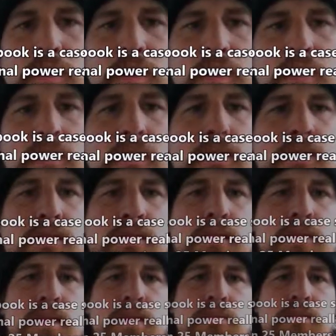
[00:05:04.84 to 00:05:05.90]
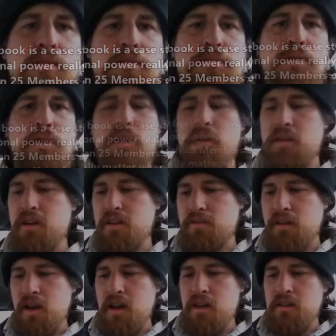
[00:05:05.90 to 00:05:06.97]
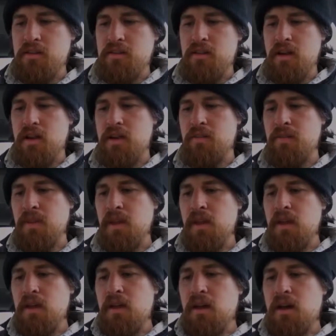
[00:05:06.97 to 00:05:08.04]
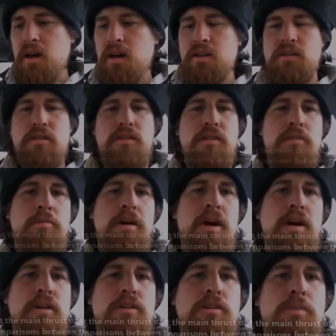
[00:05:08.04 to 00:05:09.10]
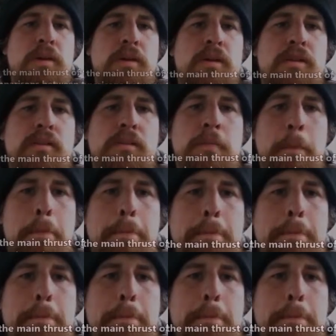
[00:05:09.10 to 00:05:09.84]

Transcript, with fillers: book, to see them support Afghanistan so much, because